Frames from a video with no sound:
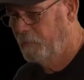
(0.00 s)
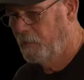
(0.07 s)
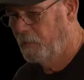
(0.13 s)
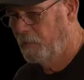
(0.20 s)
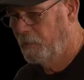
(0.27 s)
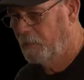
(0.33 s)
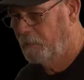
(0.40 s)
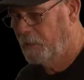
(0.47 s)

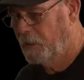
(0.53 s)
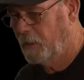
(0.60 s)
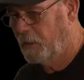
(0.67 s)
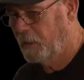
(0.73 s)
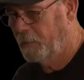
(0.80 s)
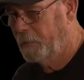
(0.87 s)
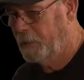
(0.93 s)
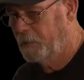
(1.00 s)
when
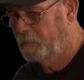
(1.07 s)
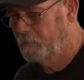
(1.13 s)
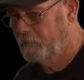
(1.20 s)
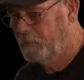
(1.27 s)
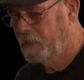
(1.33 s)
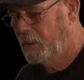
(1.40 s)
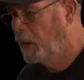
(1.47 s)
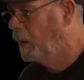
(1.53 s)
talking about
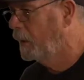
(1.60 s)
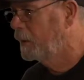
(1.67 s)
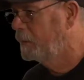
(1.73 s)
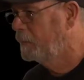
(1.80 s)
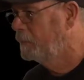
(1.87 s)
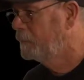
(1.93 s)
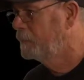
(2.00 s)
God.